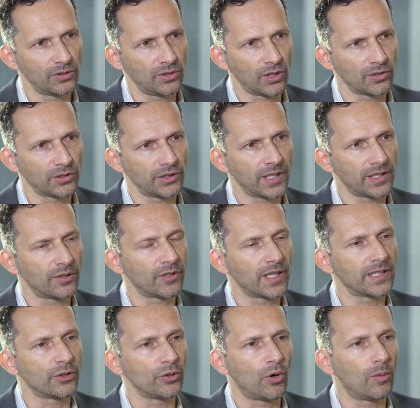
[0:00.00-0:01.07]
don't
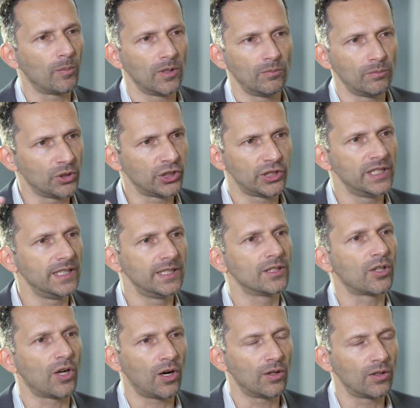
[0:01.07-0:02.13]
generate normal machine
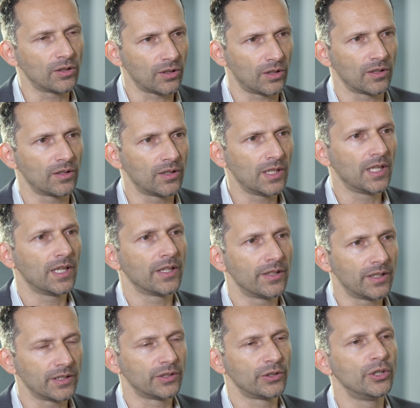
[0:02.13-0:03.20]
code or
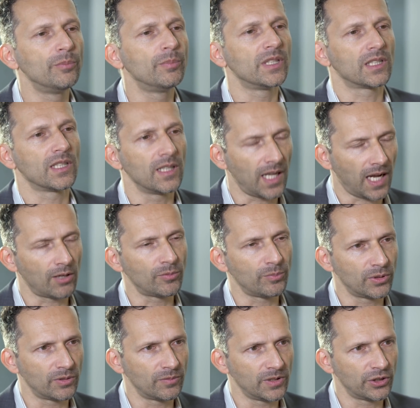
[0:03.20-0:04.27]
the typical
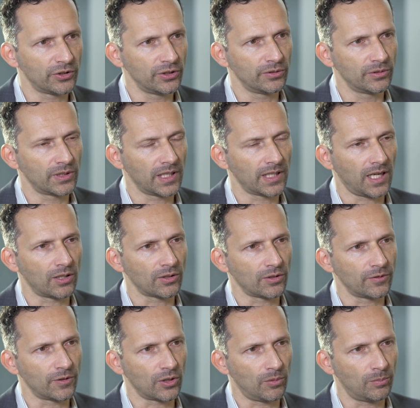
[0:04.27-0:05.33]
output which you get out
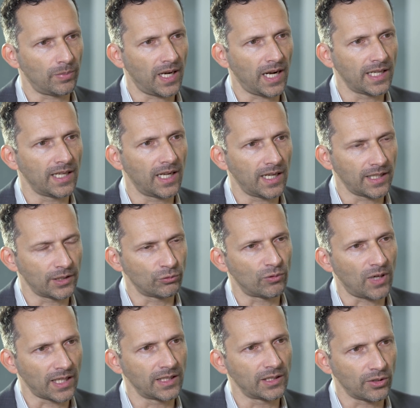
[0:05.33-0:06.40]
of a compiler and
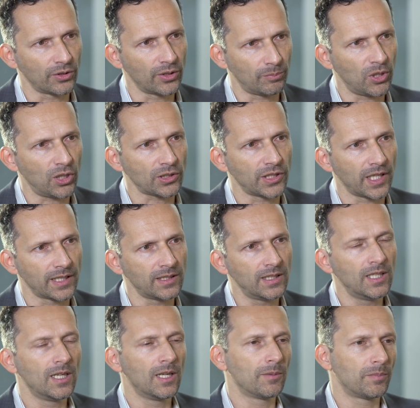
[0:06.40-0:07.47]
run it on the blockchain,
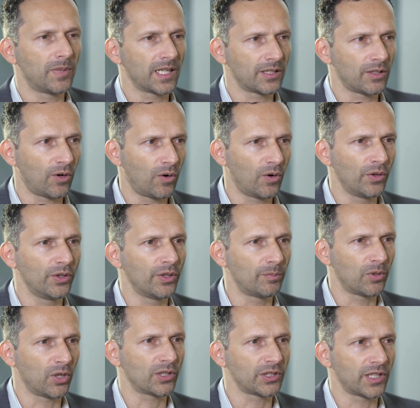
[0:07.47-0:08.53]
but on the
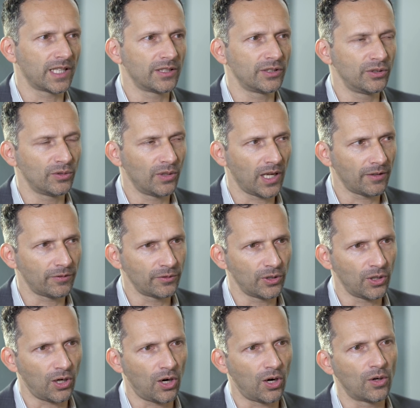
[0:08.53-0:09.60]
blockchain you have
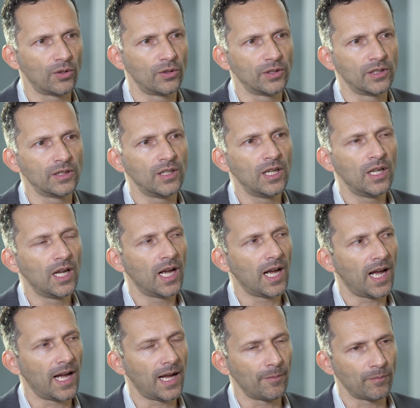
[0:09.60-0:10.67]
your own
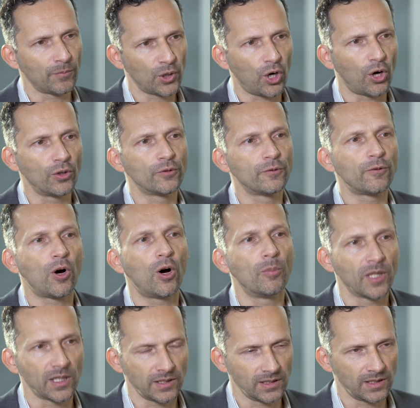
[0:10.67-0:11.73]
um, code
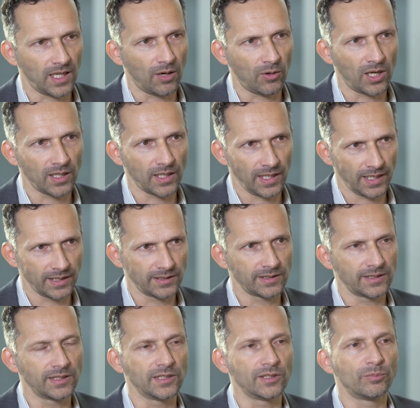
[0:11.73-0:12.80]
format. In our case,
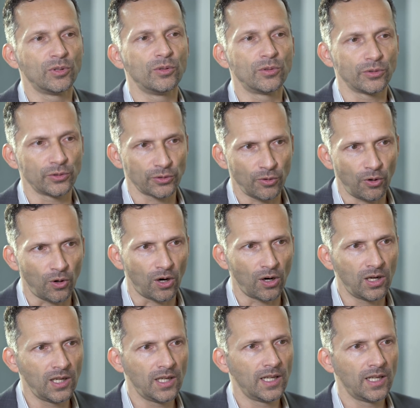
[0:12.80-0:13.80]
this is Plutus Core,